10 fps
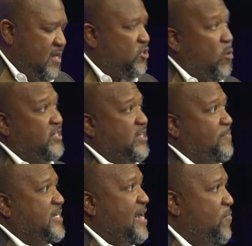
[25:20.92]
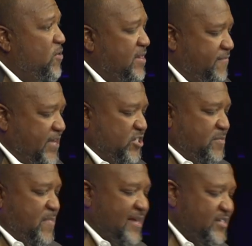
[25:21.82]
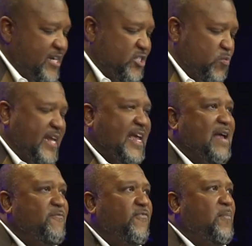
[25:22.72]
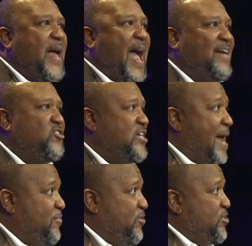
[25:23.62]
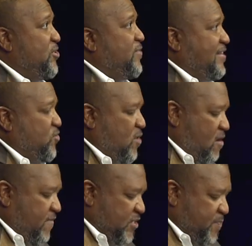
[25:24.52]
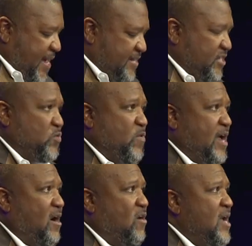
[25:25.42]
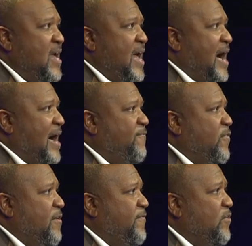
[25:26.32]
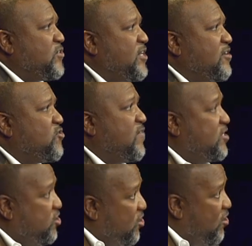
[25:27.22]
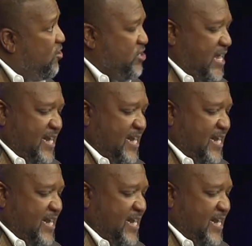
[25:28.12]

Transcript: So in September, in the vision message, we came from Acts chapter 2. That's on our wristbands as well, for the first century church.